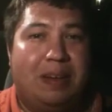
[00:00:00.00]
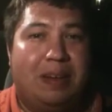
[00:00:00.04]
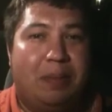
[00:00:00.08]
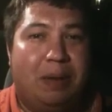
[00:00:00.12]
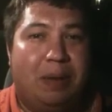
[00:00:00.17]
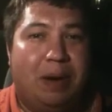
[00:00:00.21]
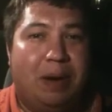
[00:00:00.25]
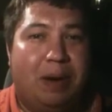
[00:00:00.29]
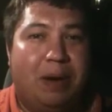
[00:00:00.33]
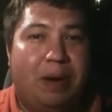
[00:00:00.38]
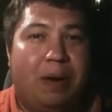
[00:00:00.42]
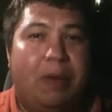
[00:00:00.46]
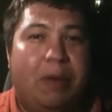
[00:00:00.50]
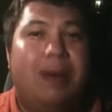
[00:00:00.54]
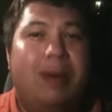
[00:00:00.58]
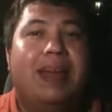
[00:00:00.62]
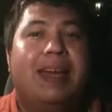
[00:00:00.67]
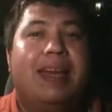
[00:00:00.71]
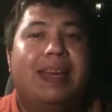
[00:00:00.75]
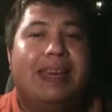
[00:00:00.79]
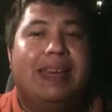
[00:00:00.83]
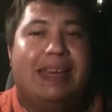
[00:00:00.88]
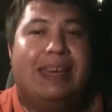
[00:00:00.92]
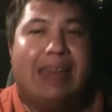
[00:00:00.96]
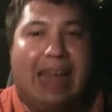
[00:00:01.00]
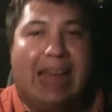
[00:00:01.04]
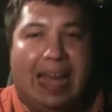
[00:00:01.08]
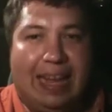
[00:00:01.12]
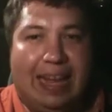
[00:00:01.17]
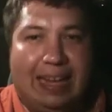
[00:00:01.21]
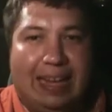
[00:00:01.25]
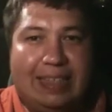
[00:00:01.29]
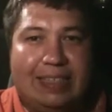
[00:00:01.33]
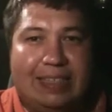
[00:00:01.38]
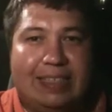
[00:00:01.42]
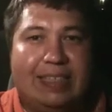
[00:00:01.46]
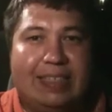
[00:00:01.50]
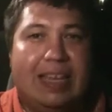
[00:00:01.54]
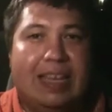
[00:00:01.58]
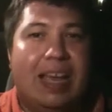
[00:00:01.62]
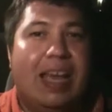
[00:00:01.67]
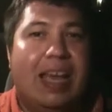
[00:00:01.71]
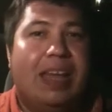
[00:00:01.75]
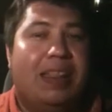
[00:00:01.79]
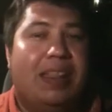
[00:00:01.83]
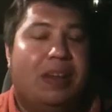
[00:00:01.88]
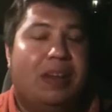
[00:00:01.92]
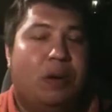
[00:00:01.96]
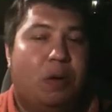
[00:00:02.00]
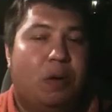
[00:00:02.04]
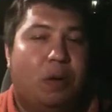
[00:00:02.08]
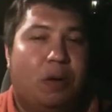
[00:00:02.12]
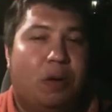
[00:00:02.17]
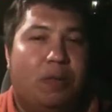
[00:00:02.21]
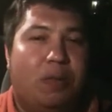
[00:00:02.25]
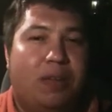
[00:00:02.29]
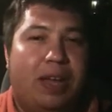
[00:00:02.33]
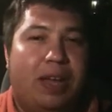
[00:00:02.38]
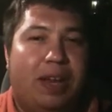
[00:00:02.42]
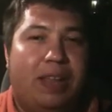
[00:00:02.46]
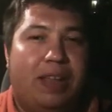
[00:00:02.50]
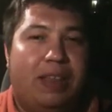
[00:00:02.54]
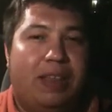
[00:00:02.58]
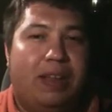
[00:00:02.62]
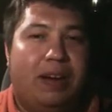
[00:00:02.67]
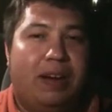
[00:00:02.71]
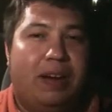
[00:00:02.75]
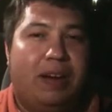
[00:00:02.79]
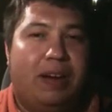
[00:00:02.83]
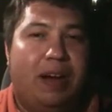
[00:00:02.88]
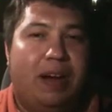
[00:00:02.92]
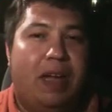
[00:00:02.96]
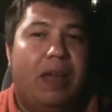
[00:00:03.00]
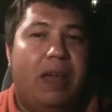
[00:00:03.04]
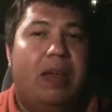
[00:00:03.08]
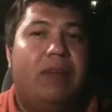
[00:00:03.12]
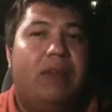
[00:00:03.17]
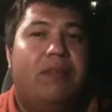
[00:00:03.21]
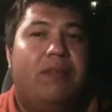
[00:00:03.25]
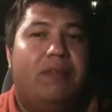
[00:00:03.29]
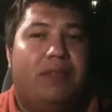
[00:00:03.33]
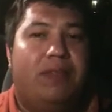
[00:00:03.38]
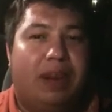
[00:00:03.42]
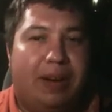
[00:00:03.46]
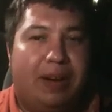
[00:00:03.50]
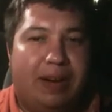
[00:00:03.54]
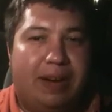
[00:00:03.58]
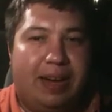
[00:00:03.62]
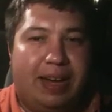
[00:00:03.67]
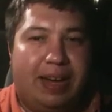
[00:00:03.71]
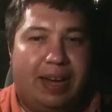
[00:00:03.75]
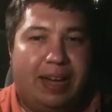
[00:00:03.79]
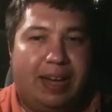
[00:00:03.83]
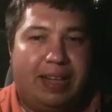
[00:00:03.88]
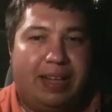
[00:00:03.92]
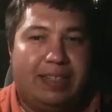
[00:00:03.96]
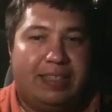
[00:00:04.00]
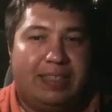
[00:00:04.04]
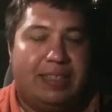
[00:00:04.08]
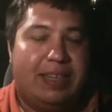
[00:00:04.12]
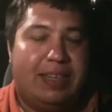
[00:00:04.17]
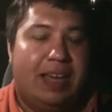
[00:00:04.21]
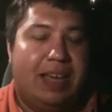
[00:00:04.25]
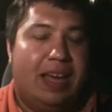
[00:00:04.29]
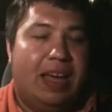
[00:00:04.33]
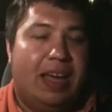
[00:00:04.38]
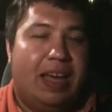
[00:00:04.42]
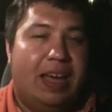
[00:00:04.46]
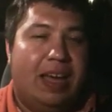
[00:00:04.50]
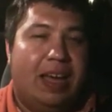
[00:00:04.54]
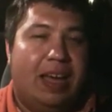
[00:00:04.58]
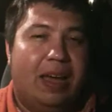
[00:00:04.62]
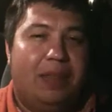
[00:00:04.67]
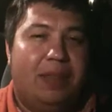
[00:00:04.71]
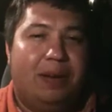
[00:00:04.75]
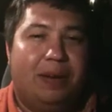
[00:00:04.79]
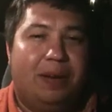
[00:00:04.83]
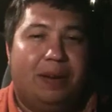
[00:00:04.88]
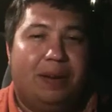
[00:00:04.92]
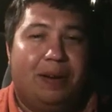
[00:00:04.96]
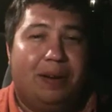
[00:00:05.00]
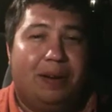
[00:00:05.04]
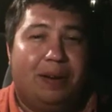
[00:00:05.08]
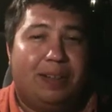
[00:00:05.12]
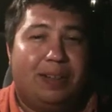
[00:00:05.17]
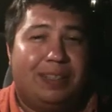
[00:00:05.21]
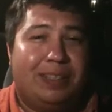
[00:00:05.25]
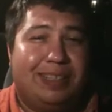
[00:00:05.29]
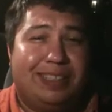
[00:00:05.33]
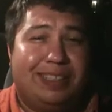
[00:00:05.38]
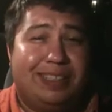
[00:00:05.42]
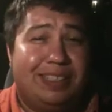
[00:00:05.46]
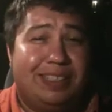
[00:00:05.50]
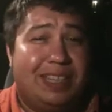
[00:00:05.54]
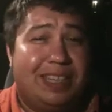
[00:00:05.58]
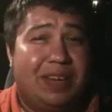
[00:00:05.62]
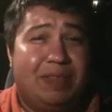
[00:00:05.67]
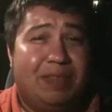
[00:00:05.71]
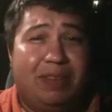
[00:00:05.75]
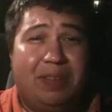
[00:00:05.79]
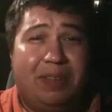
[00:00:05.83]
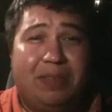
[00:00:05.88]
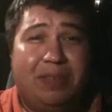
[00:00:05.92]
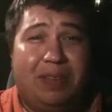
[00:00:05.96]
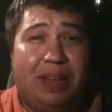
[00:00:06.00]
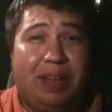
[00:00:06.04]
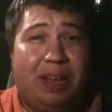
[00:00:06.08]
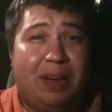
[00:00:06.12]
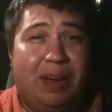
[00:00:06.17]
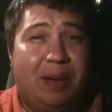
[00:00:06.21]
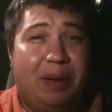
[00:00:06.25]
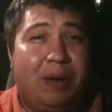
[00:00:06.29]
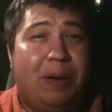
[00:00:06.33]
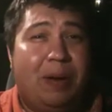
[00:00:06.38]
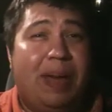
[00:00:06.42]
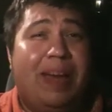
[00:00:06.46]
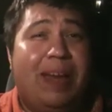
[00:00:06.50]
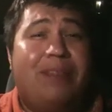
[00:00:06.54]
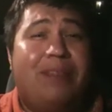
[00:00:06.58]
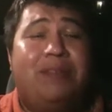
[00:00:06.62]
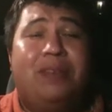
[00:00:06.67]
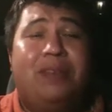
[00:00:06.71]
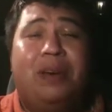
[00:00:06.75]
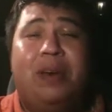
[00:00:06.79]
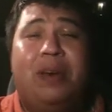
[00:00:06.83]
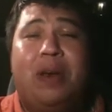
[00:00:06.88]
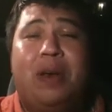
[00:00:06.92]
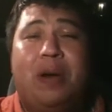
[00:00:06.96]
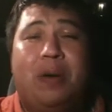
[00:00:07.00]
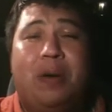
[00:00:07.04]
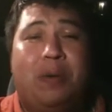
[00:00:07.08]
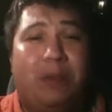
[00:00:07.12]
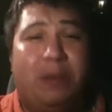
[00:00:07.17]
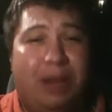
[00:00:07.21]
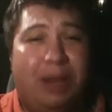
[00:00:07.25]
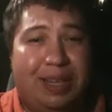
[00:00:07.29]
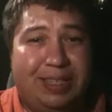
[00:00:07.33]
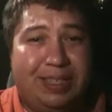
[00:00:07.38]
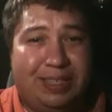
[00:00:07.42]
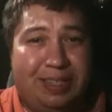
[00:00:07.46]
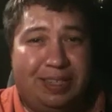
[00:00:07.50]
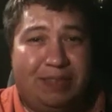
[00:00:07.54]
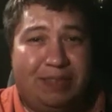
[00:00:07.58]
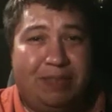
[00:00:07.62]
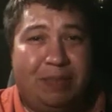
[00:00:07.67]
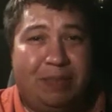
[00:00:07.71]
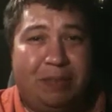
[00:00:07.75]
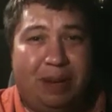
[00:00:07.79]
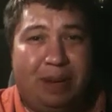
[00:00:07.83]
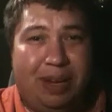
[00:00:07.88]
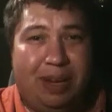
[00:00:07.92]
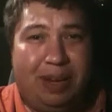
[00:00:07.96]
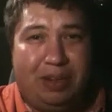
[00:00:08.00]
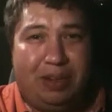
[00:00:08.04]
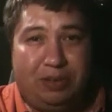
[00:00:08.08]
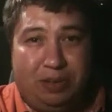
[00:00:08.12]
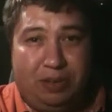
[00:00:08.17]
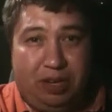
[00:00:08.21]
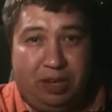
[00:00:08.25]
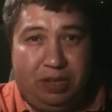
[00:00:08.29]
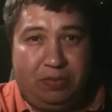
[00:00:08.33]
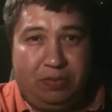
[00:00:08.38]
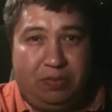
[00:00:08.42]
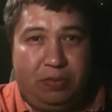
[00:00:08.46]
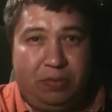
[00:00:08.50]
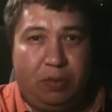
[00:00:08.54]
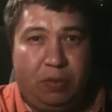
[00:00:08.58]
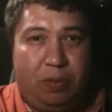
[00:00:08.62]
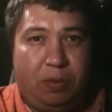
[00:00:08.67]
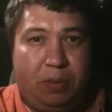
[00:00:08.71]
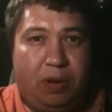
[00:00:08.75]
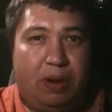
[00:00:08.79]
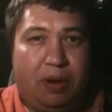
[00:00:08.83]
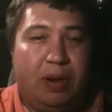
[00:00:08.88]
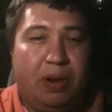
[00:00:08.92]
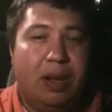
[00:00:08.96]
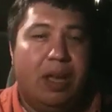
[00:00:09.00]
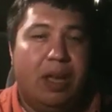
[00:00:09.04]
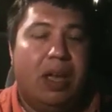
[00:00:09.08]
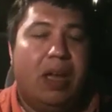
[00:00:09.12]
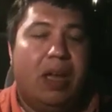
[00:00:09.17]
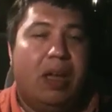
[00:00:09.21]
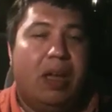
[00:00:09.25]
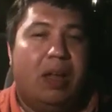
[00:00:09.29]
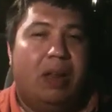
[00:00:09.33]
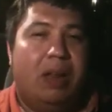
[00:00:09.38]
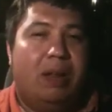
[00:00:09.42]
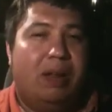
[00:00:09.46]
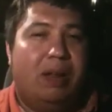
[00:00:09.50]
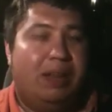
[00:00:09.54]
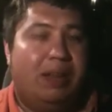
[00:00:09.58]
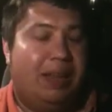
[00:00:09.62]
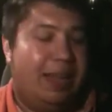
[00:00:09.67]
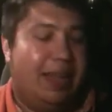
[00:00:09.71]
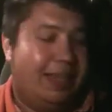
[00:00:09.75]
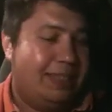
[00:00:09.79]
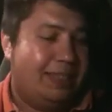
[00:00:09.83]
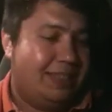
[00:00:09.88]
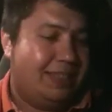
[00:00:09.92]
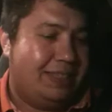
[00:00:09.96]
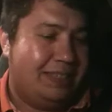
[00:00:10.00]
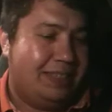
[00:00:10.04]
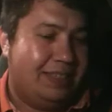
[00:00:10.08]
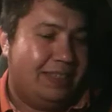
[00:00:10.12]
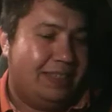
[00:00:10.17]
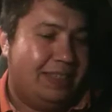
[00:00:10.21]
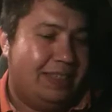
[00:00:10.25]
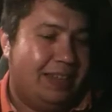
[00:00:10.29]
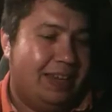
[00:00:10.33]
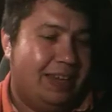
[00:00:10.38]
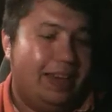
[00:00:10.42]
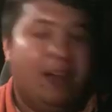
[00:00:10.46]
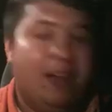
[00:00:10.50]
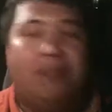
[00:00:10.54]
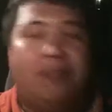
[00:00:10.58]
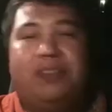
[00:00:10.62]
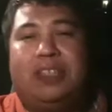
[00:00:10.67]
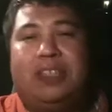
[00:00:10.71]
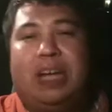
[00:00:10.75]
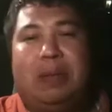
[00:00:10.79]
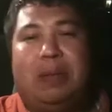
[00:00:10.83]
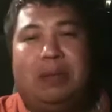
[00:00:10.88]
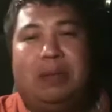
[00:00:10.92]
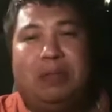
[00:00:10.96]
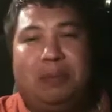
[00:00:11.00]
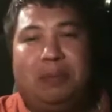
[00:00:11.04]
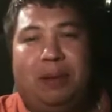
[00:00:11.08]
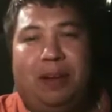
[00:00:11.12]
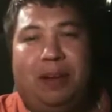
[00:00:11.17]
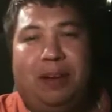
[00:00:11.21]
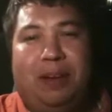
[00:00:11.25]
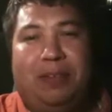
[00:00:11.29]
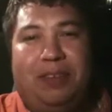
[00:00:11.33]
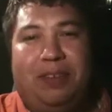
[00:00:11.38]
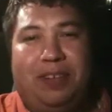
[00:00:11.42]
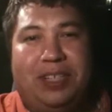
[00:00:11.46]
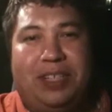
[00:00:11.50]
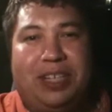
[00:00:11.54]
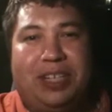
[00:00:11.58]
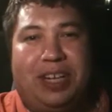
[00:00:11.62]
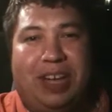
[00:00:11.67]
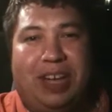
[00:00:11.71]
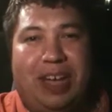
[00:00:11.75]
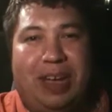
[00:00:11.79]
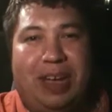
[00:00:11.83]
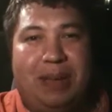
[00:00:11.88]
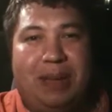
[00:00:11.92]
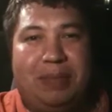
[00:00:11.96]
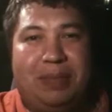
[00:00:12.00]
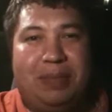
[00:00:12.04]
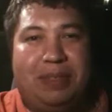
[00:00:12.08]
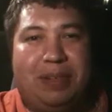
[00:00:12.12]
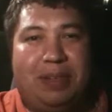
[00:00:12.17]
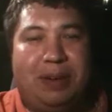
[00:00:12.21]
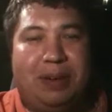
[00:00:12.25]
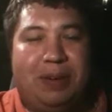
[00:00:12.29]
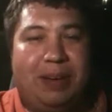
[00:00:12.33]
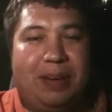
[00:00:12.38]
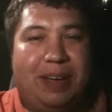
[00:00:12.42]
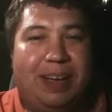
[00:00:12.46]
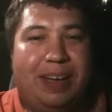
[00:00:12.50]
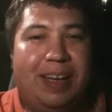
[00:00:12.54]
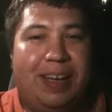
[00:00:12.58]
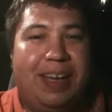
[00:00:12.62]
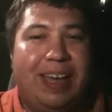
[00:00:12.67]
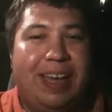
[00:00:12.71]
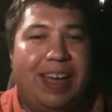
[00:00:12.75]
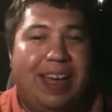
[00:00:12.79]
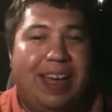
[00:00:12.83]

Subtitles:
Camaro, nice. The Corvette in there, very nice. Other cars like the Chevy Aveo have no reason for being a Transformer. Well, that's enough shameless plug for GM. So